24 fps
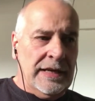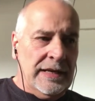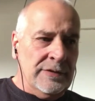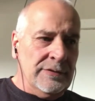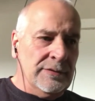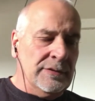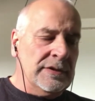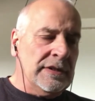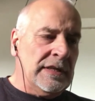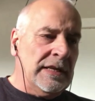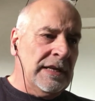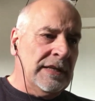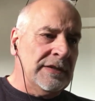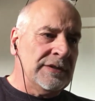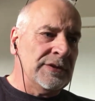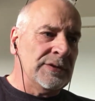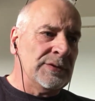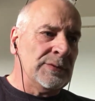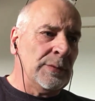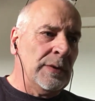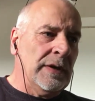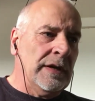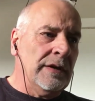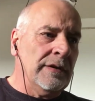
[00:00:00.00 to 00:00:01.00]
adults class
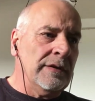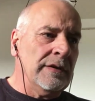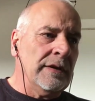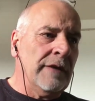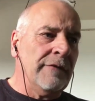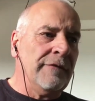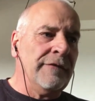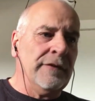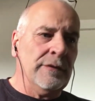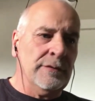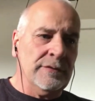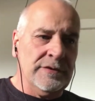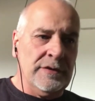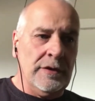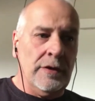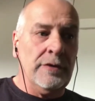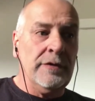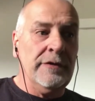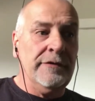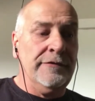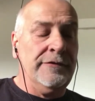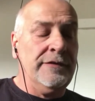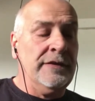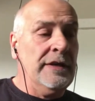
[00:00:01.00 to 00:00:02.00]
as well. I feel
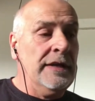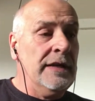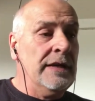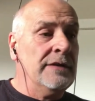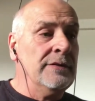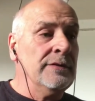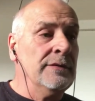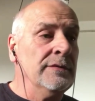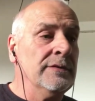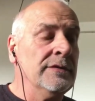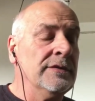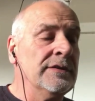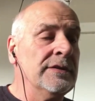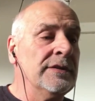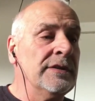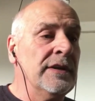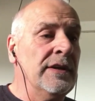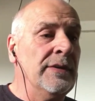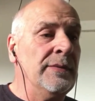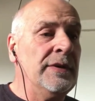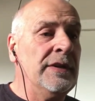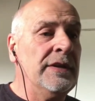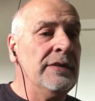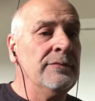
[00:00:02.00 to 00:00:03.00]
sorry for the adults.
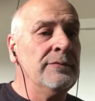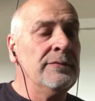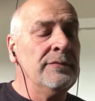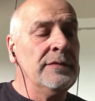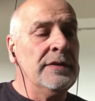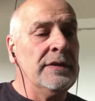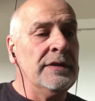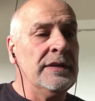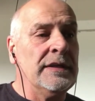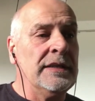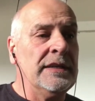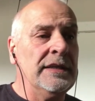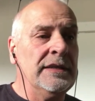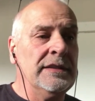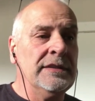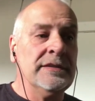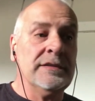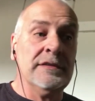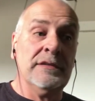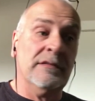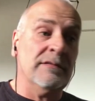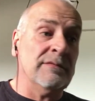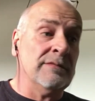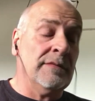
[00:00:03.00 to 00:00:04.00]
I mean, with the
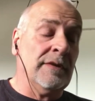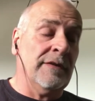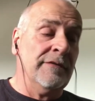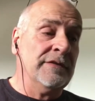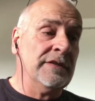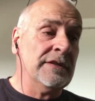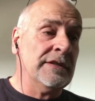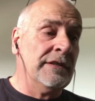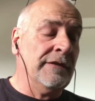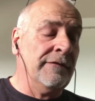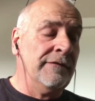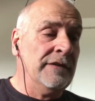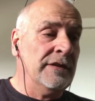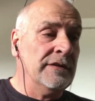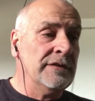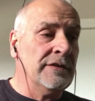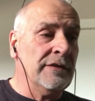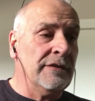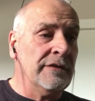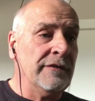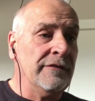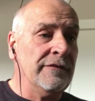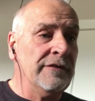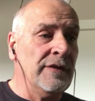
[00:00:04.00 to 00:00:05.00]
kids, obviously I feel
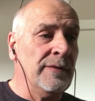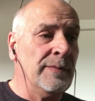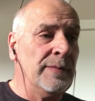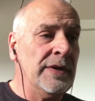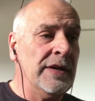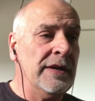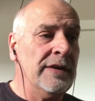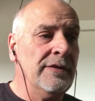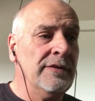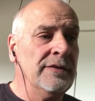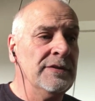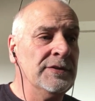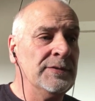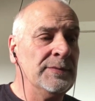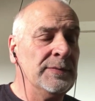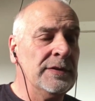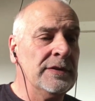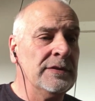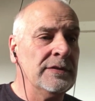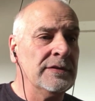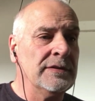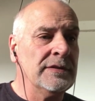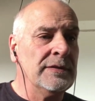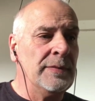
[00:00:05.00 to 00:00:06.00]
sorry for the parents,
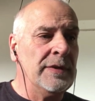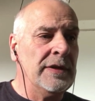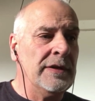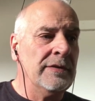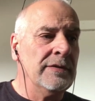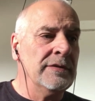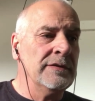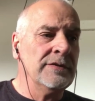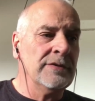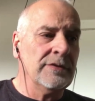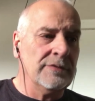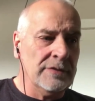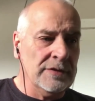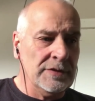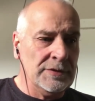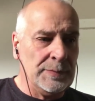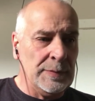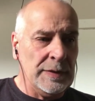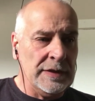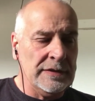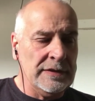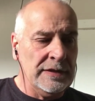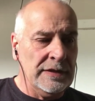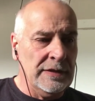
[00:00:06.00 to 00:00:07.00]
because the parents are
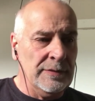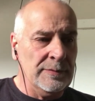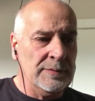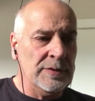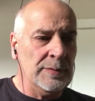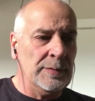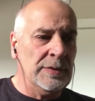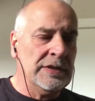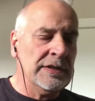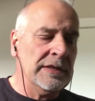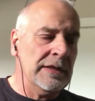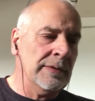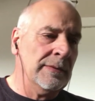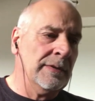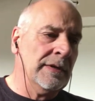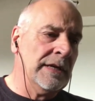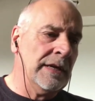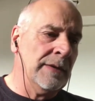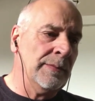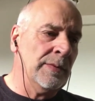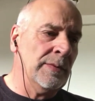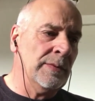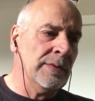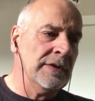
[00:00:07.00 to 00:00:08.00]
expecting him to be
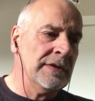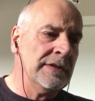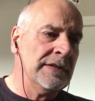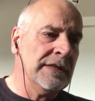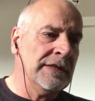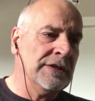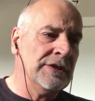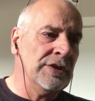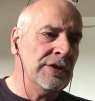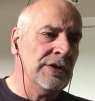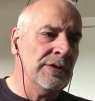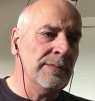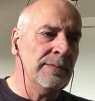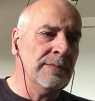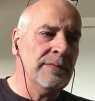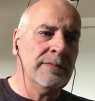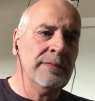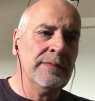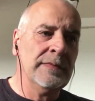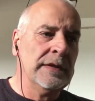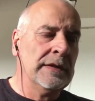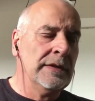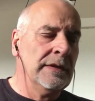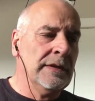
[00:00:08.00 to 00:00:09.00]
capable of teaching them
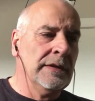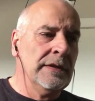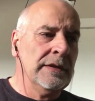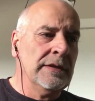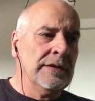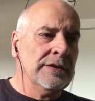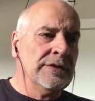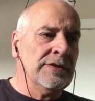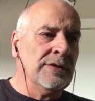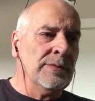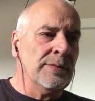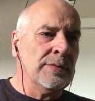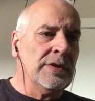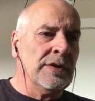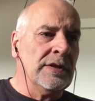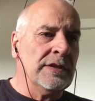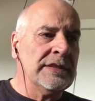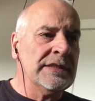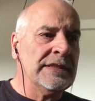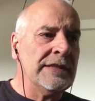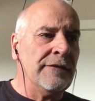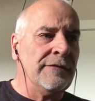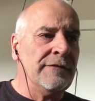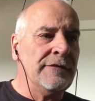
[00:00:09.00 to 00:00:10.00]
some kind
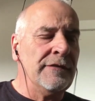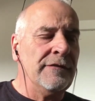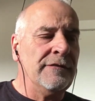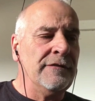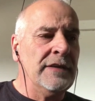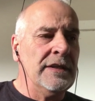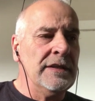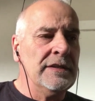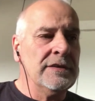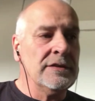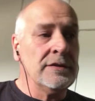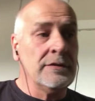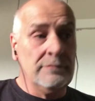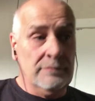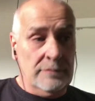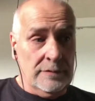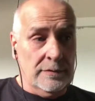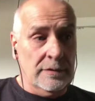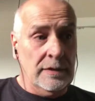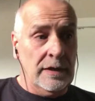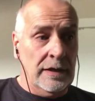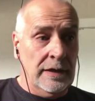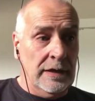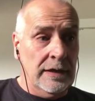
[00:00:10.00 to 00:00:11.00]
of self-defense
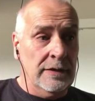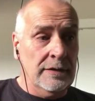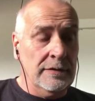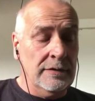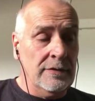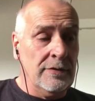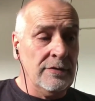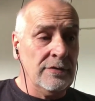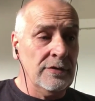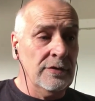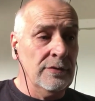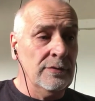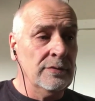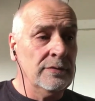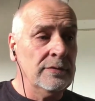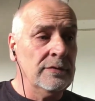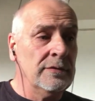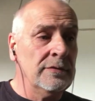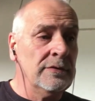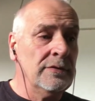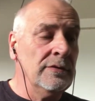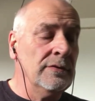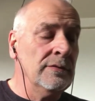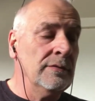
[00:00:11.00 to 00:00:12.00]
through
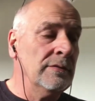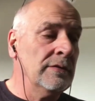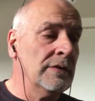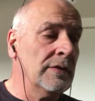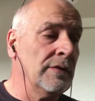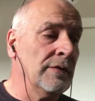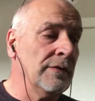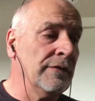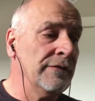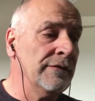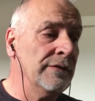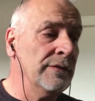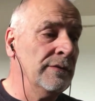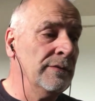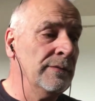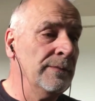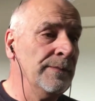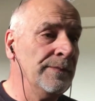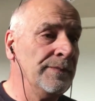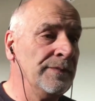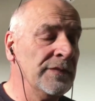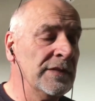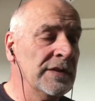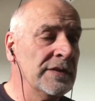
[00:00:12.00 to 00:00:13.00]
the Kung Fu
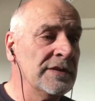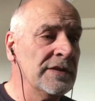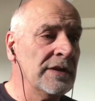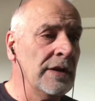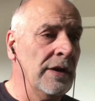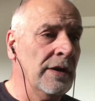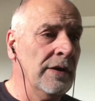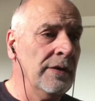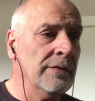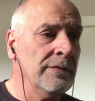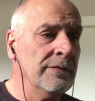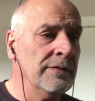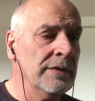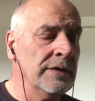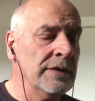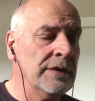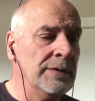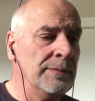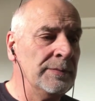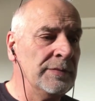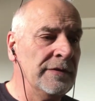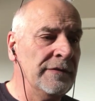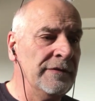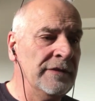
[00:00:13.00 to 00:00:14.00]
style that
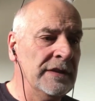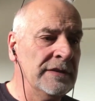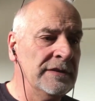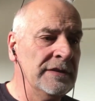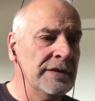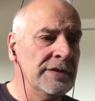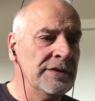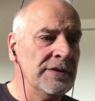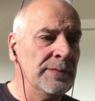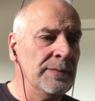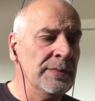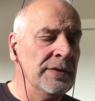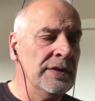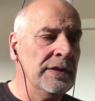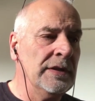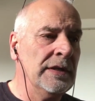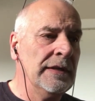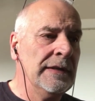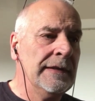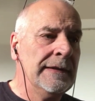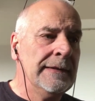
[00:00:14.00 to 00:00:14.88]
he professes to be.